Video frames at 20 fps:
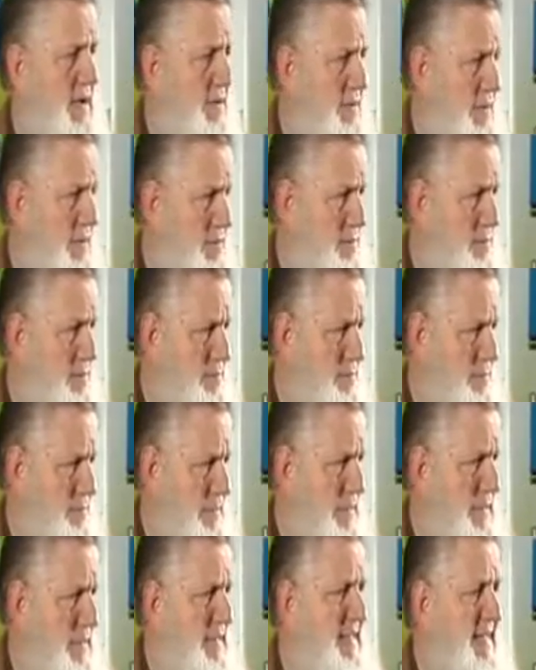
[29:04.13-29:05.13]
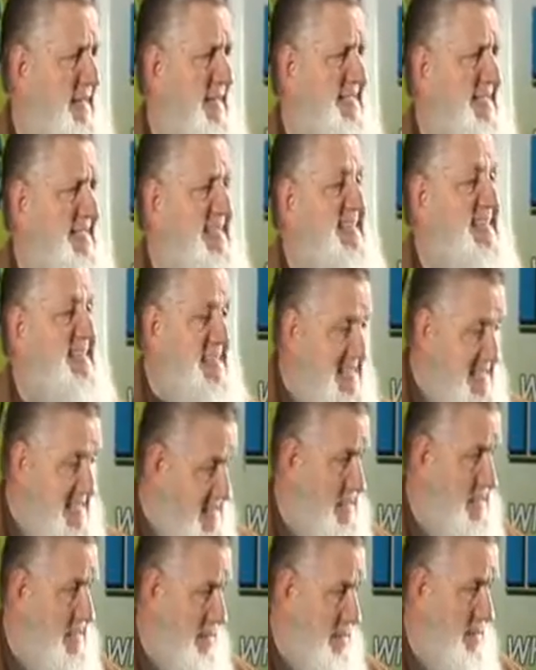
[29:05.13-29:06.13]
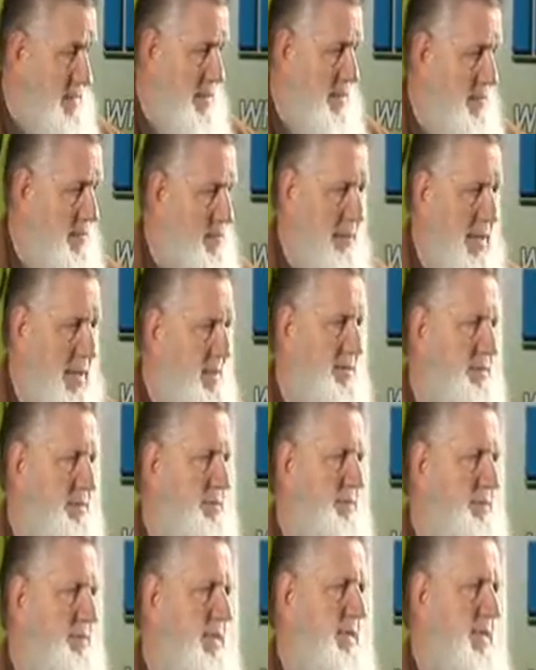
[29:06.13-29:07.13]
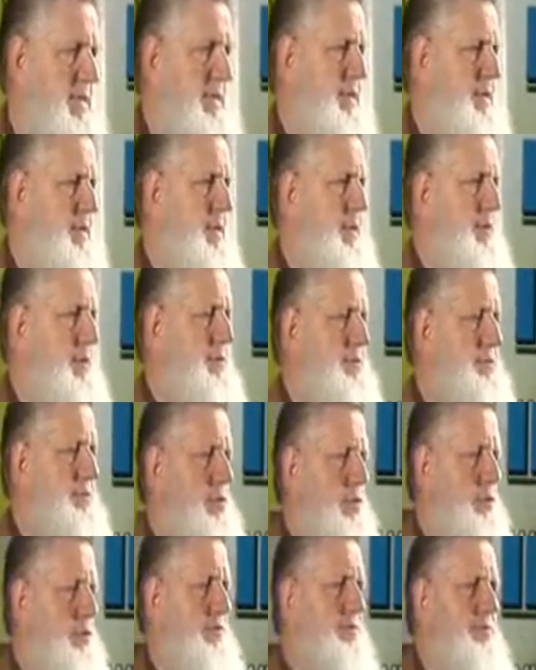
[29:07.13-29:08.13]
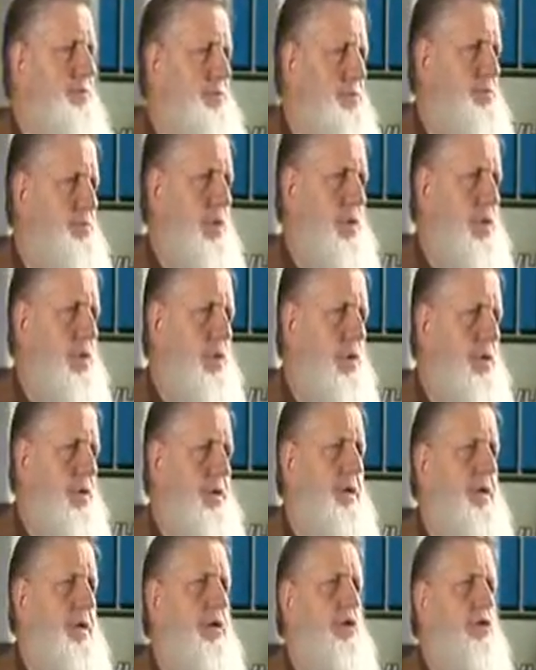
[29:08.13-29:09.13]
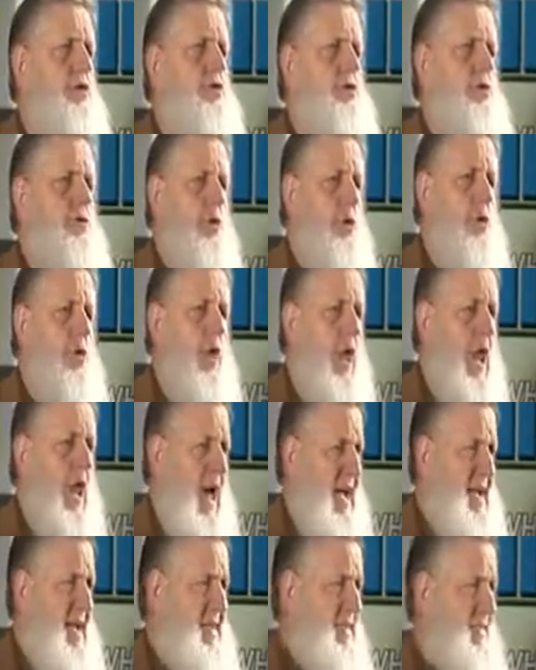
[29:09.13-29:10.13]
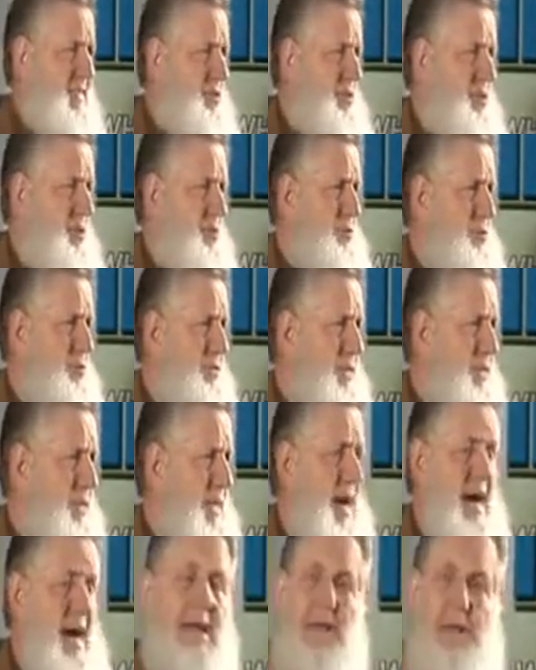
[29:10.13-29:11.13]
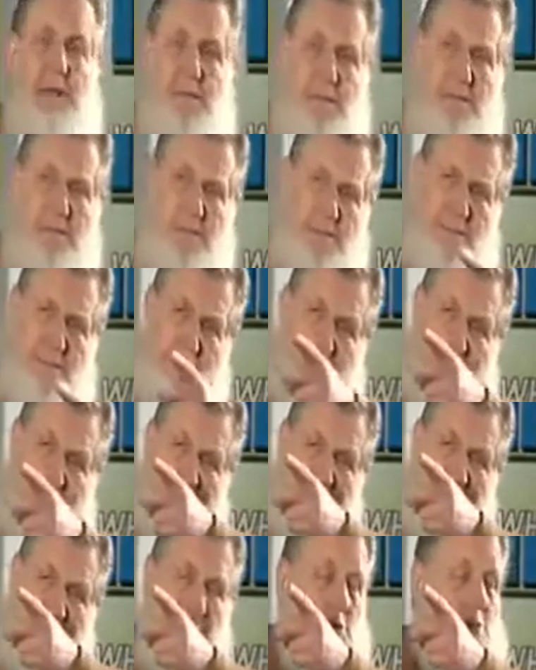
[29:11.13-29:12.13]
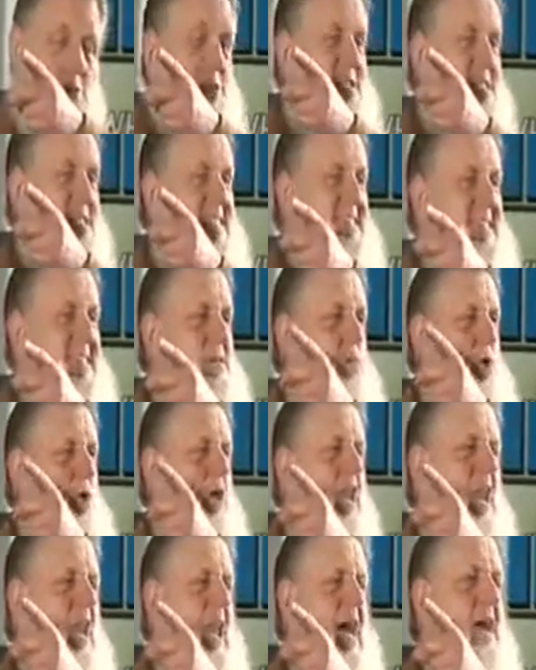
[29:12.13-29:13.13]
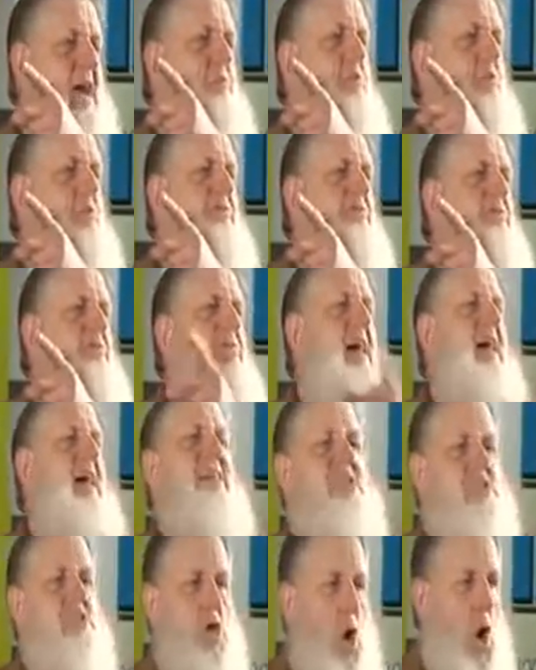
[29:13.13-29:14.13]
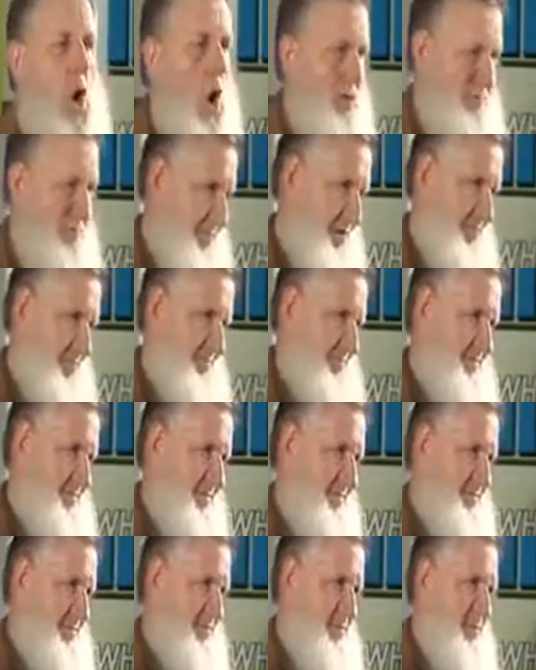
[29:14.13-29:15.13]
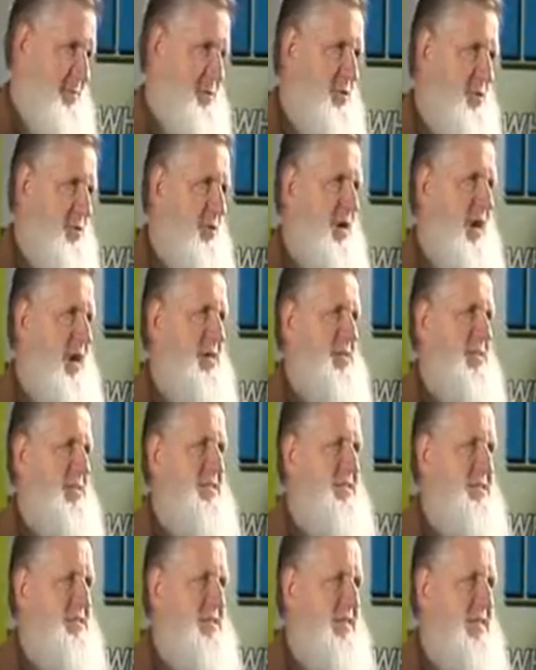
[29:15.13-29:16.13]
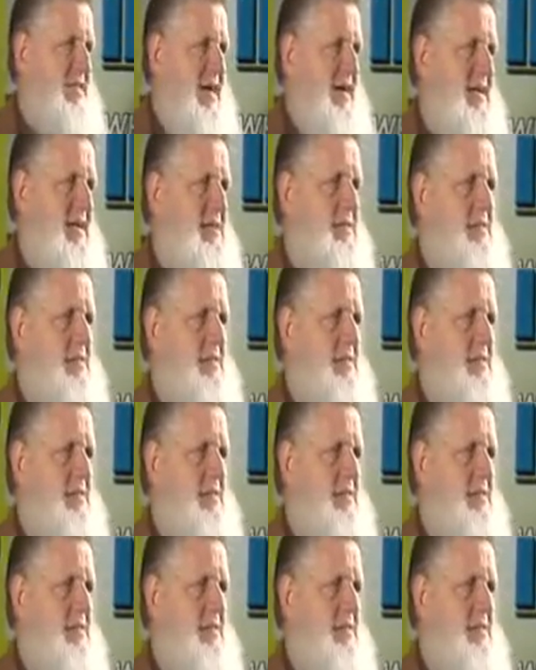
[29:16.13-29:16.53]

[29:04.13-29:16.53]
that indicates heat, but again, there is no smoke with it. So light, you don't see light. You see what light reflects off of, but you don't actually see light.